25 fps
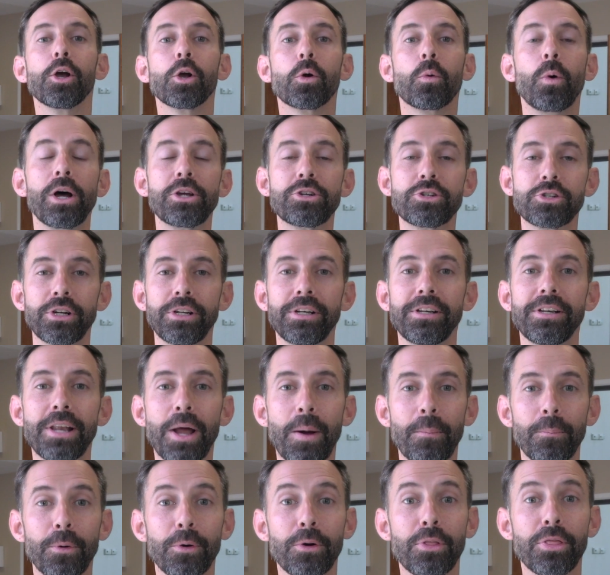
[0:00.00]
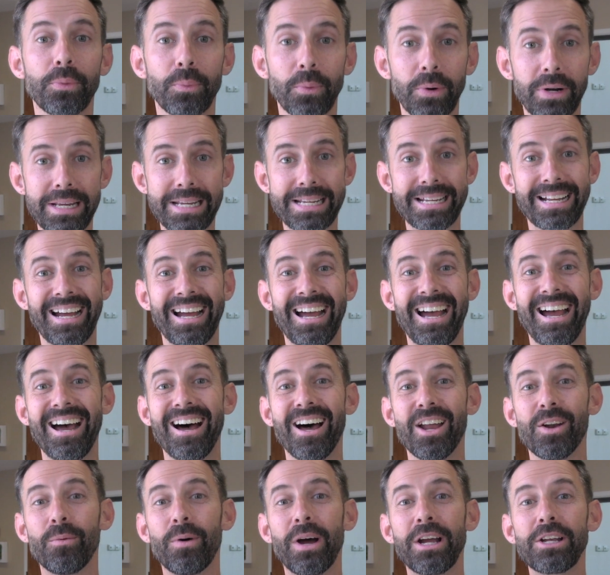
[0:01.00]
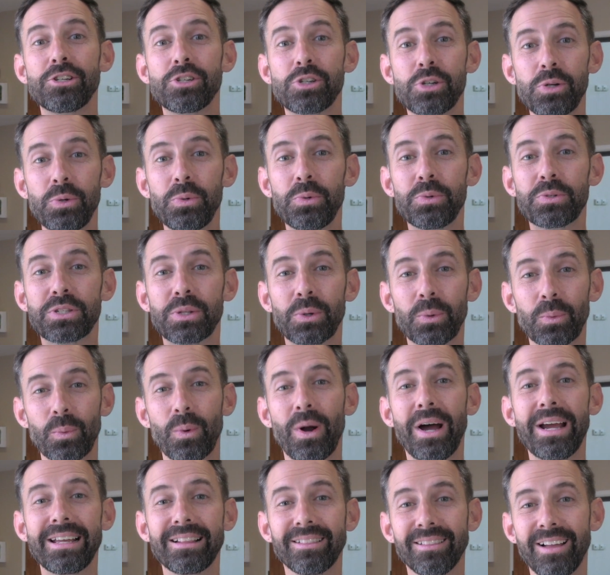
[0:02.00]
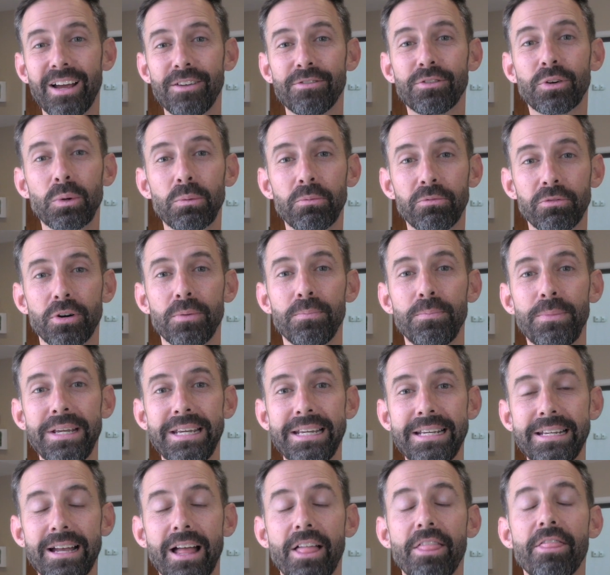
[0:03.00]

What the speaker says: Question number 3, how do I choose the right life group for me?